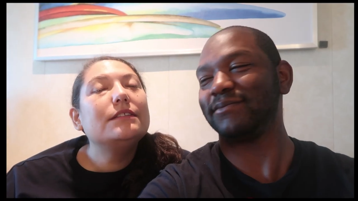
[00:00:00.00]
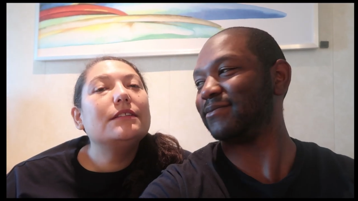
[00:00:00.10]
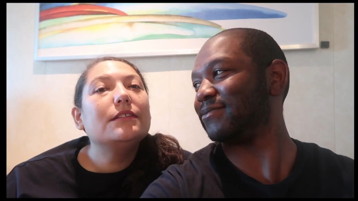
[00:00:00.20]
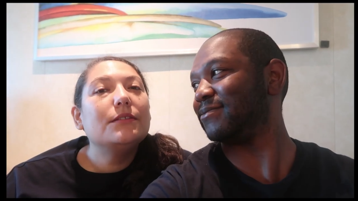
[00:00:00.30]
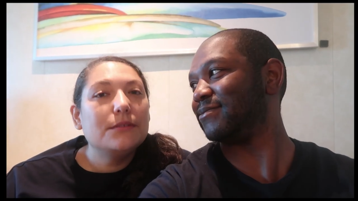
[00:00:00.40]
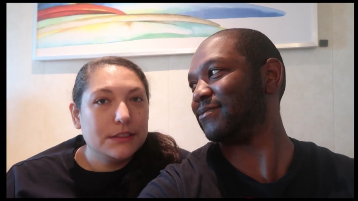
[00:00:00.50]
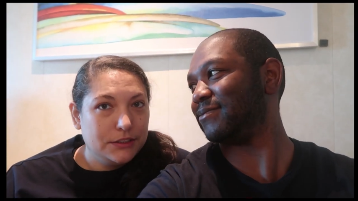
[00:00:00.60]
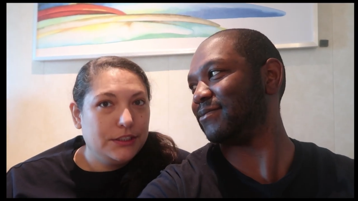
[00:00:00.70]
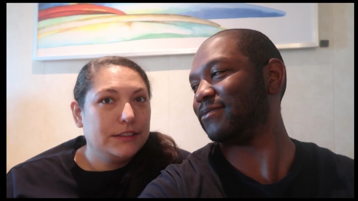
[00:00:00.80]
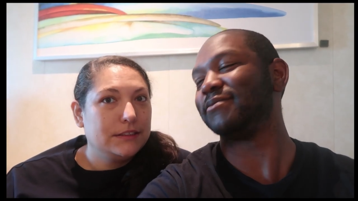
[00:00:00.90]
Speaker 1: is the Gouda
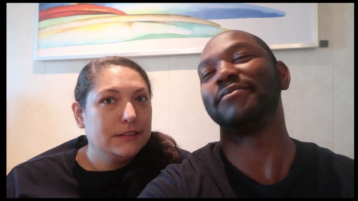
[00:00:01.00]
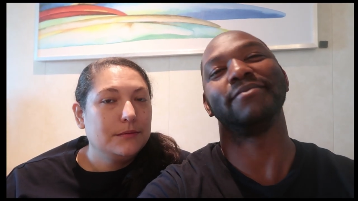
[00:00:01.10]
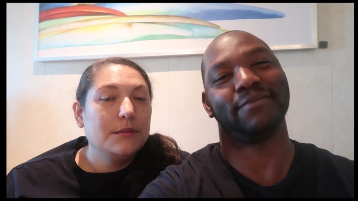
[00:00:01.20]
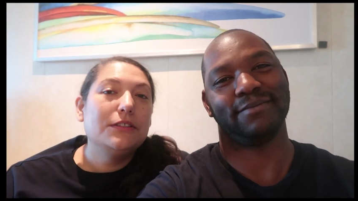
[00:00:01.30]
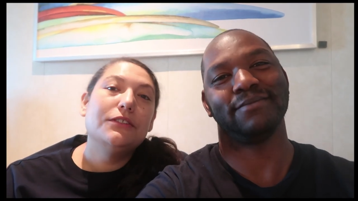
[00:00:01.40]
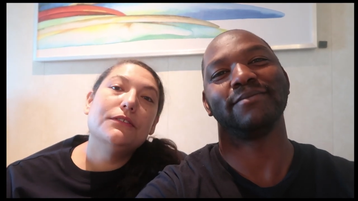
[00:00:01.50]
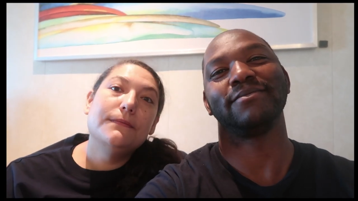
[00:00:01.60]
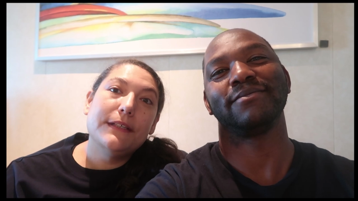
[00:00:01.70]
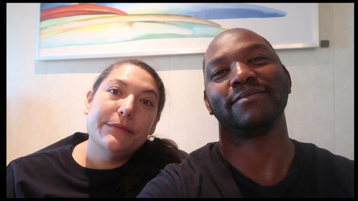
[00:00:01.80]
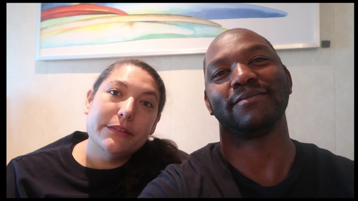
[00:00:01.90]
cheese. What's your
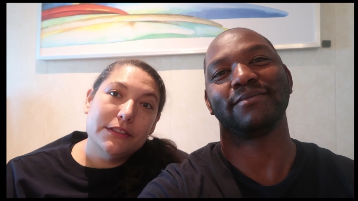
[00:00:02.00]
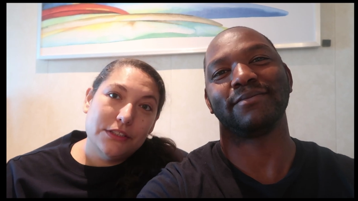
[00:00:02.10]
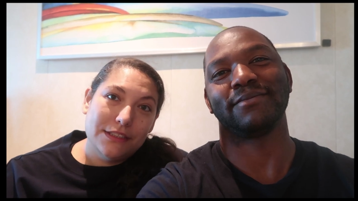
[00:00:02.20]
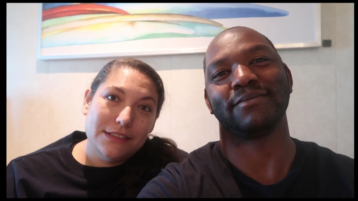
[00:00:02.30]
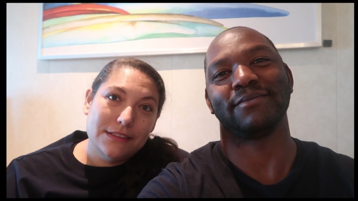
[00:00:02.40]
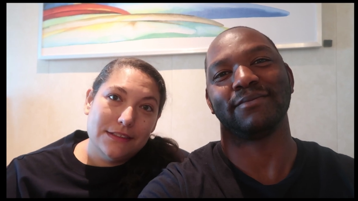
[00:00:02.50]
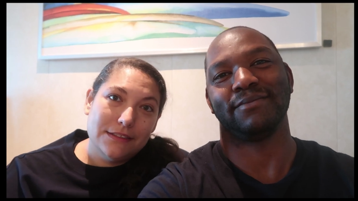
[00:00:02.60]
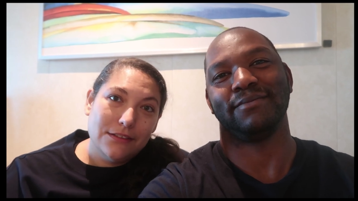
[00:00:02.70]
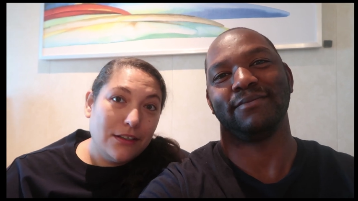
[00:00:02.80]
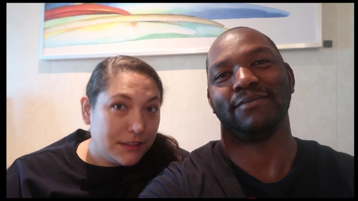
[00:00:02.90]
favorite cheese
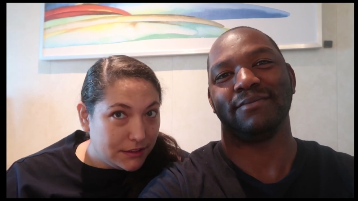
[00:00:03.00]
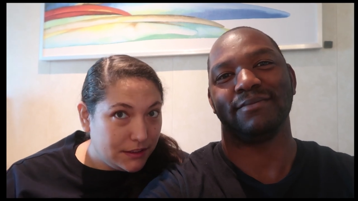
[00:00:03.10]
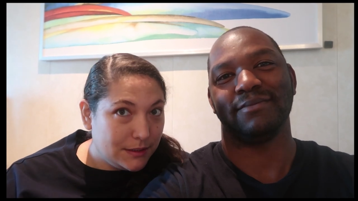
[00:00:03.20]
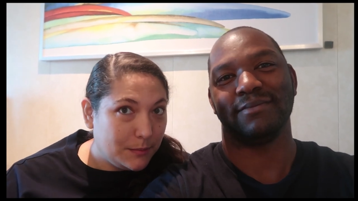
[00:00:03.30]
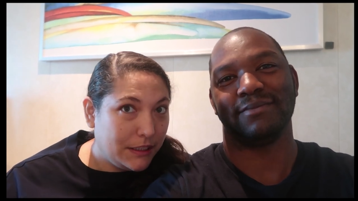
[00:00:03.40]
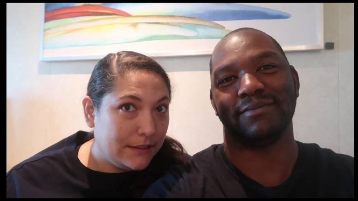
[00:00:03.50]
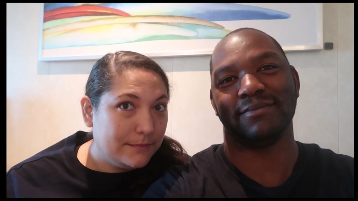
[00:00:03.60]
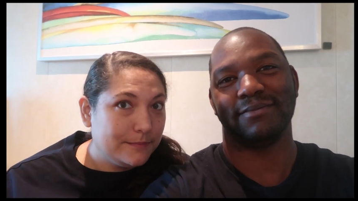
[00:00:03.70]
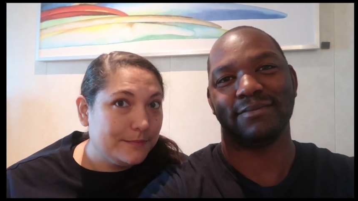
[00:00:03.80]
on the cheese plate?